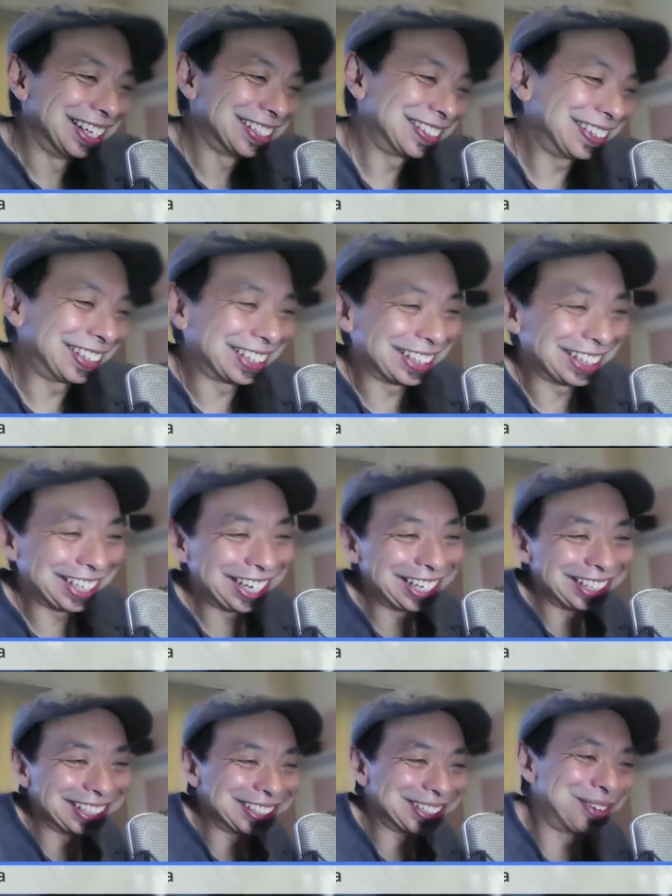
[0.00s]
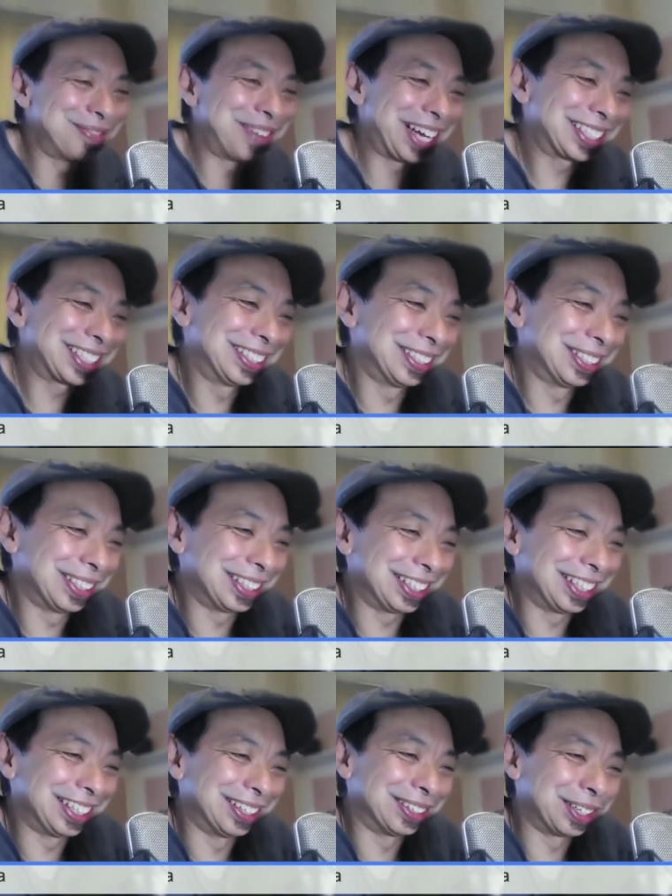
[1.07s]
So yeah, let's go back to
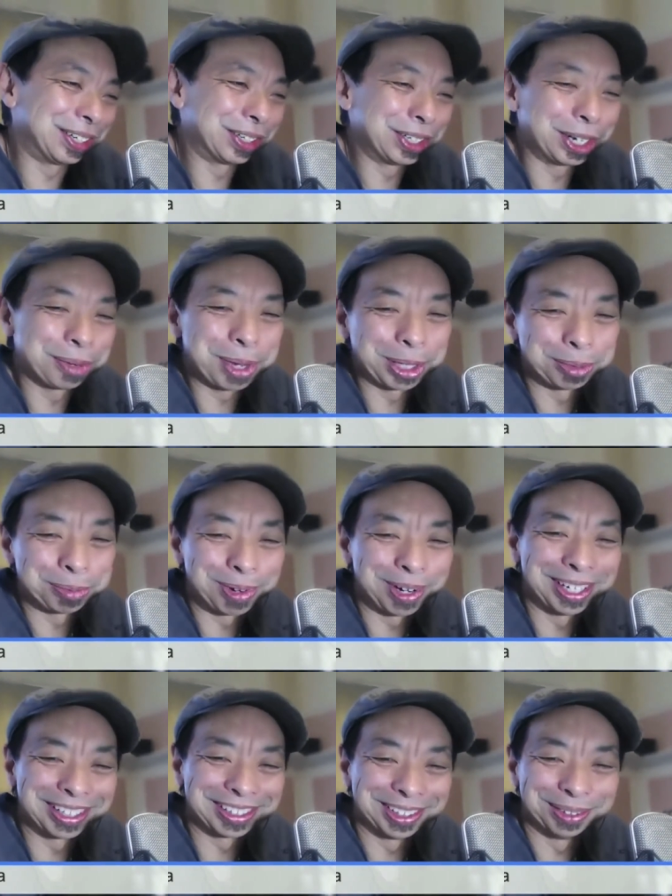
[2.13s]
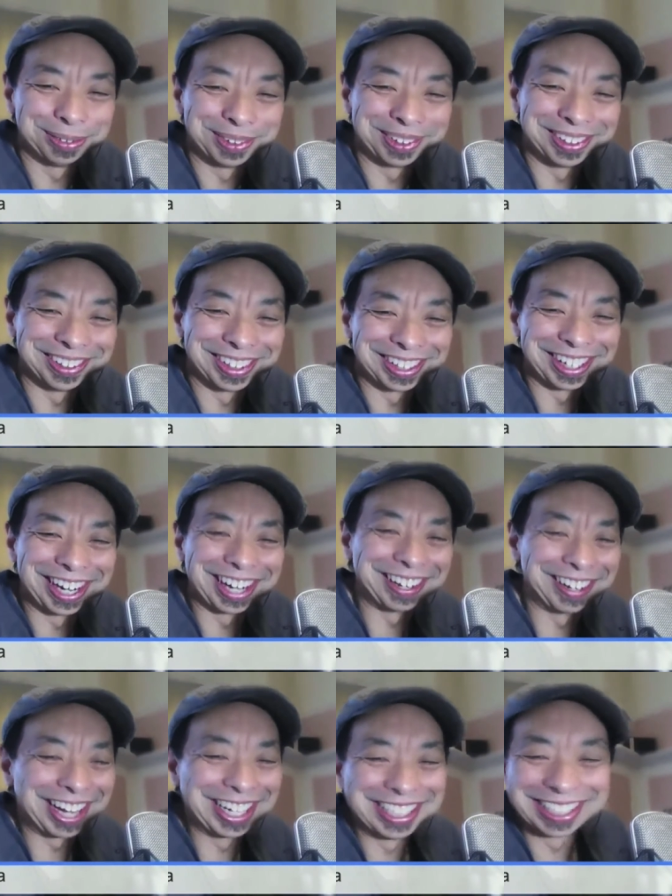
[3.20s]
you know you're talking about the product a little bit earlier. I,
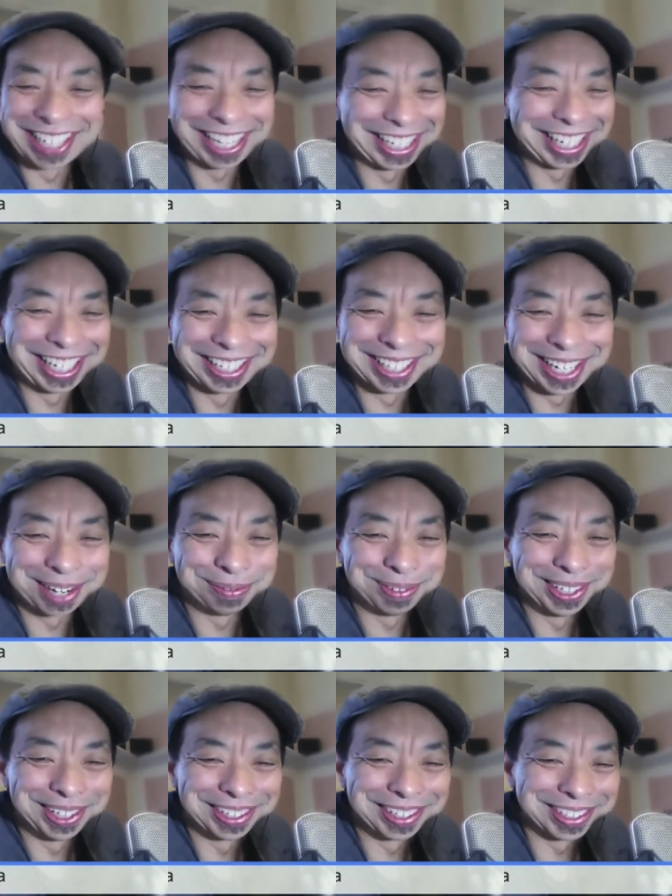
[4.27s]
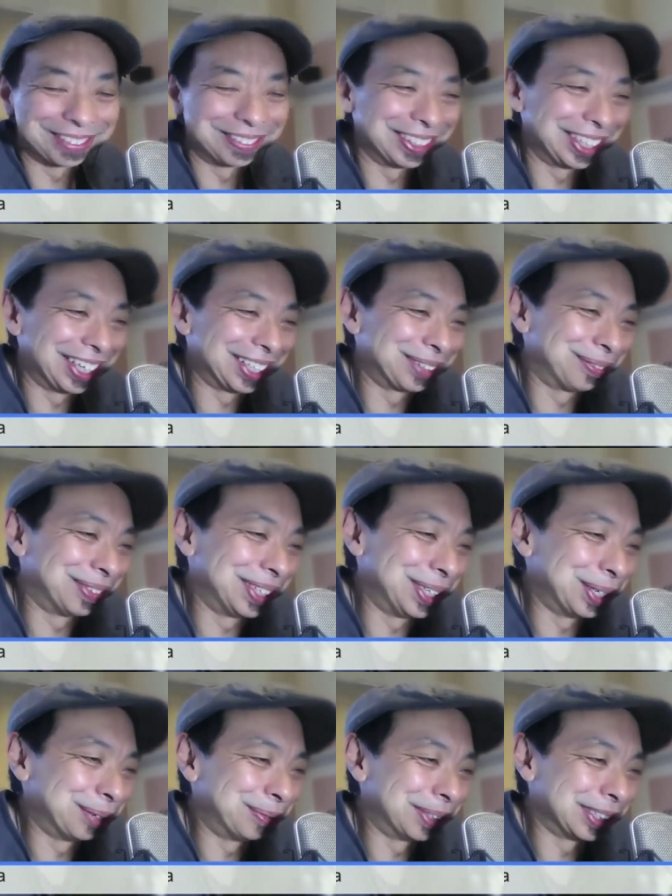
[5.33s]
I just had to get into that video because I really liked the
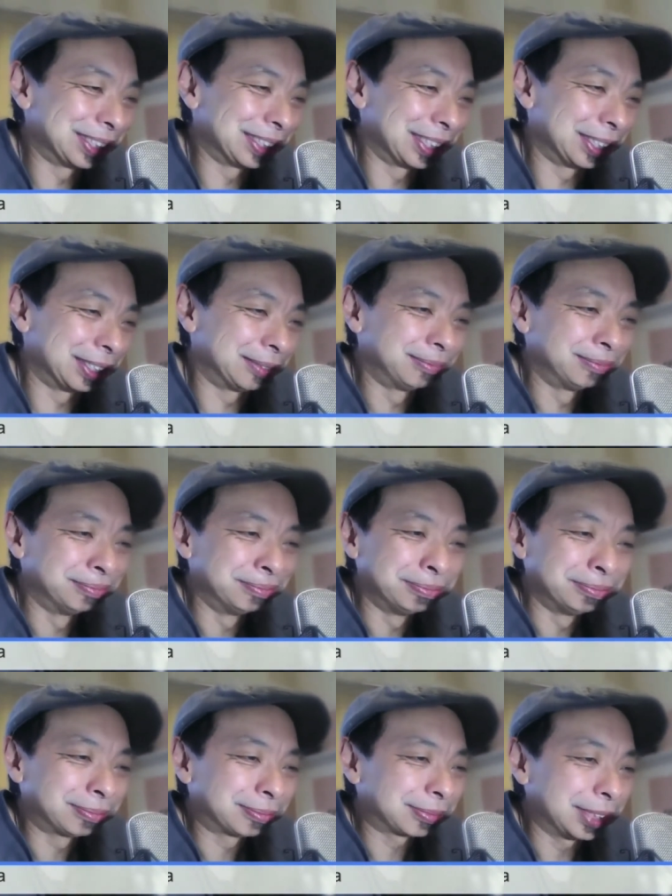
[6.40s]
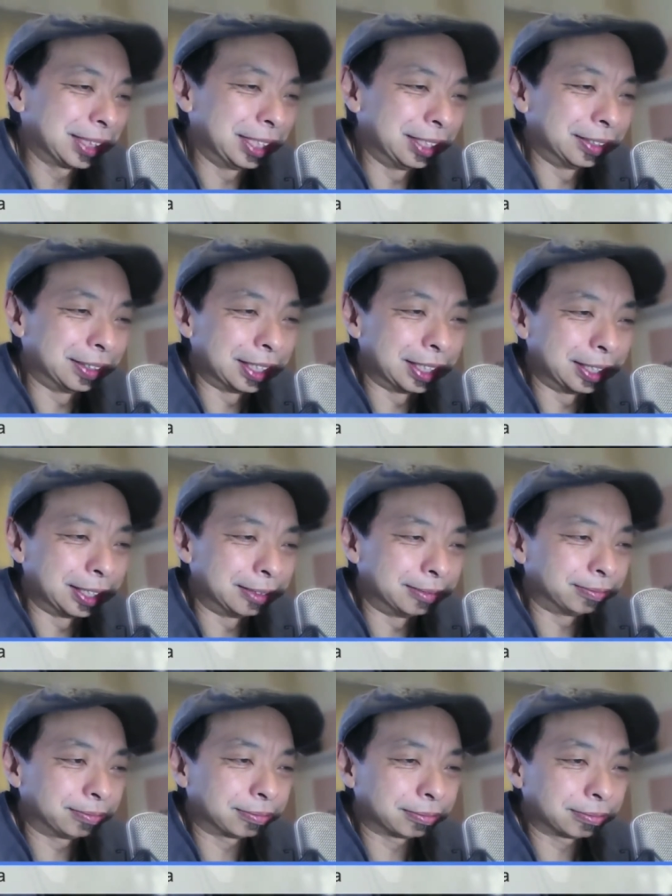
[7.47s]
video, but uh, you know um,
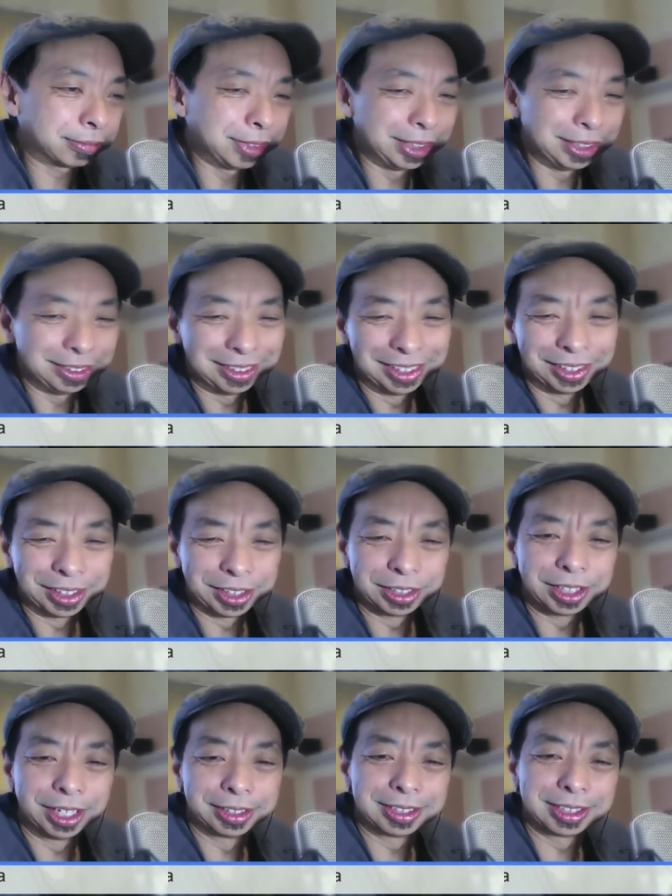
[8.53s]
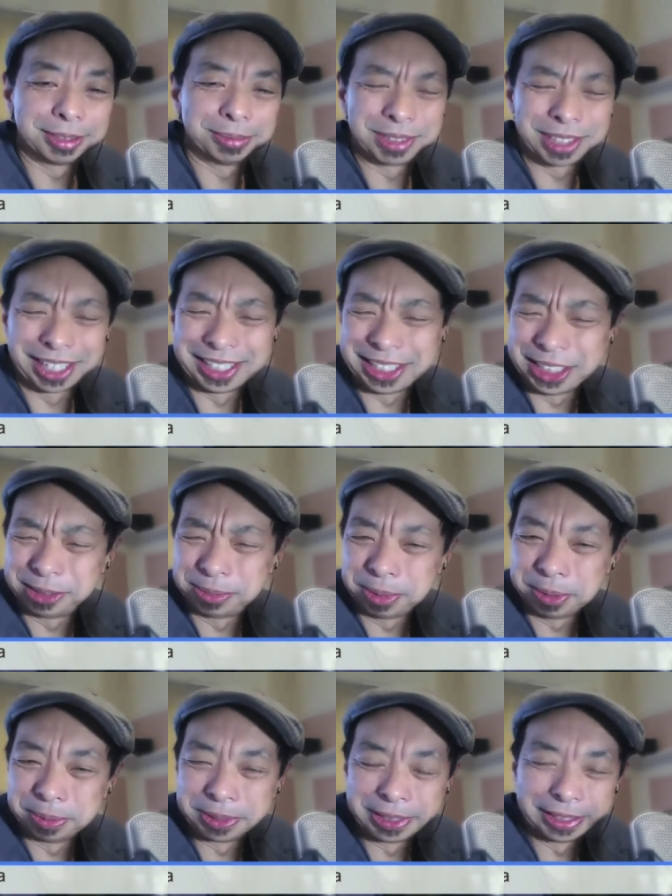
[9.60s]
you, you, know you talked to some Chinese
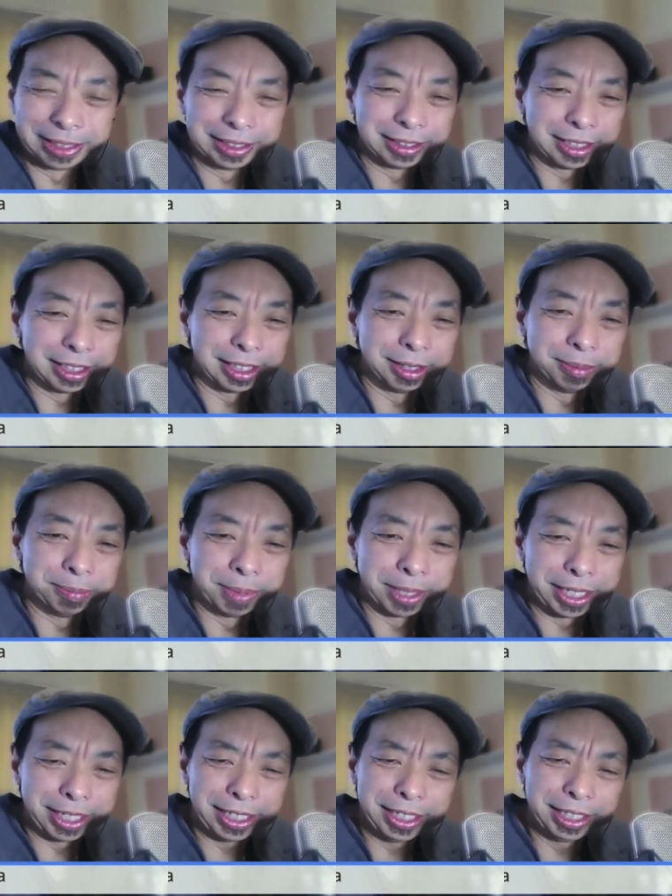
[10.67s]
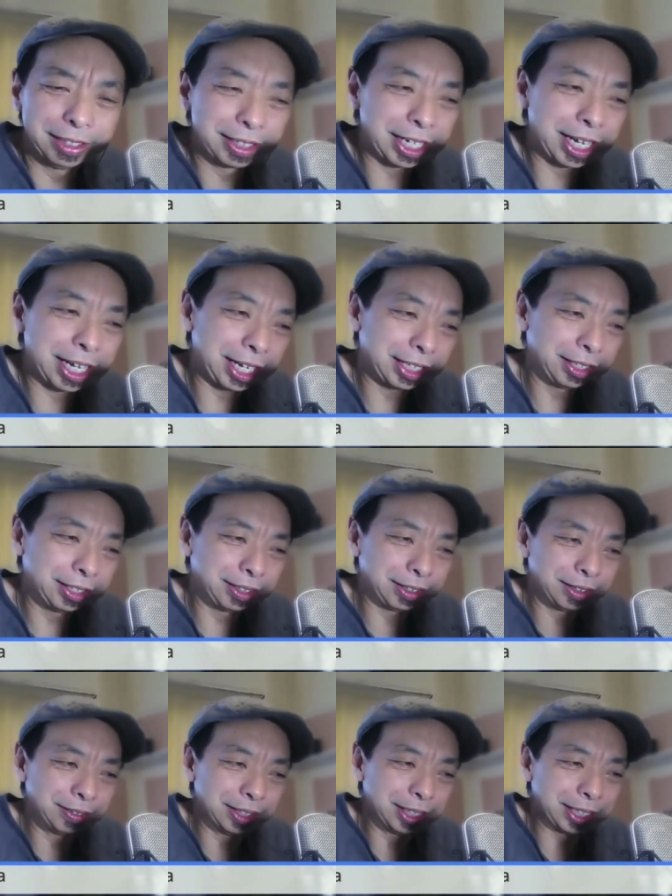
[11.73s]
people, um, but you know you you
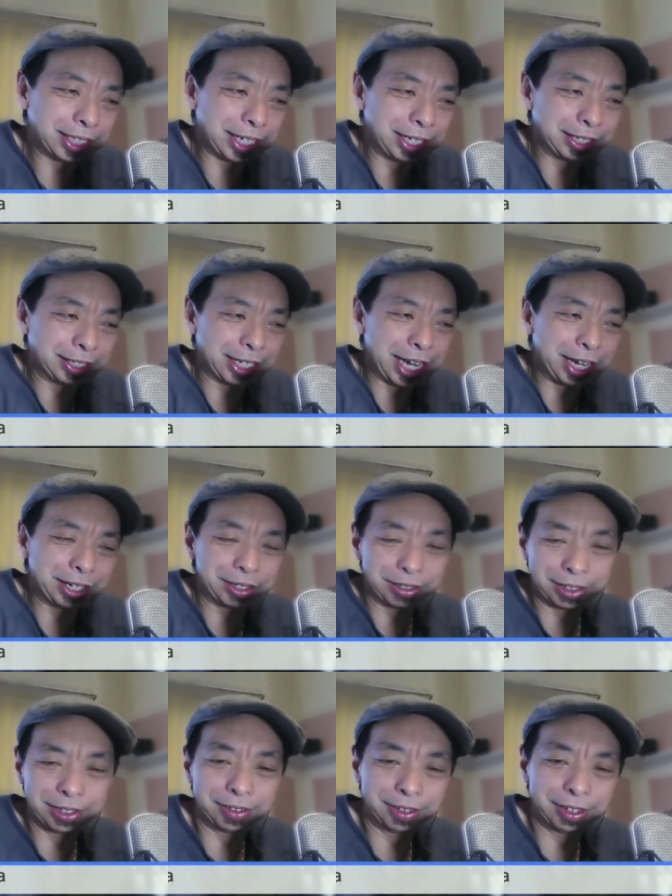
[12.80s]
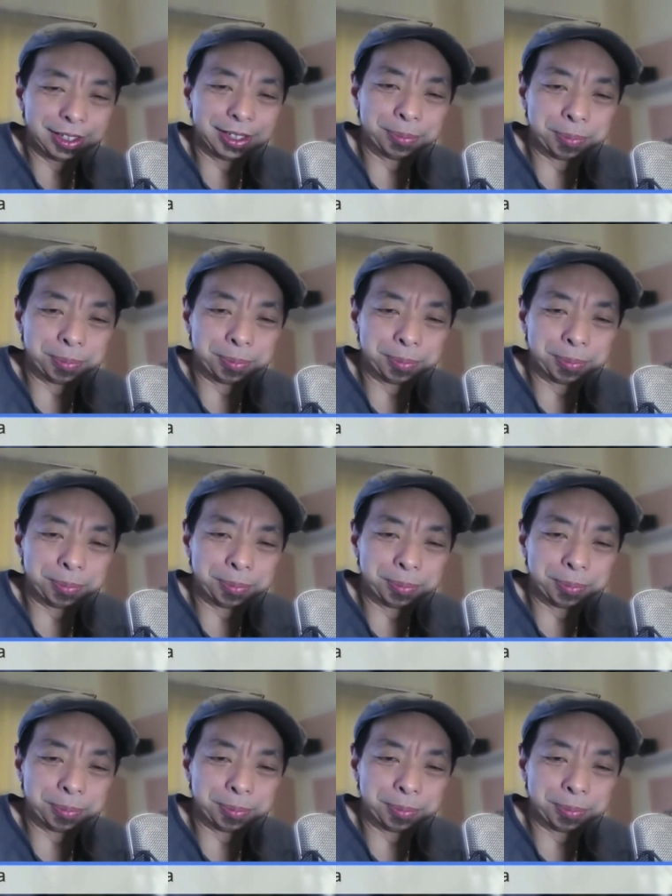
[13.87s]
really kind of now you're you're in the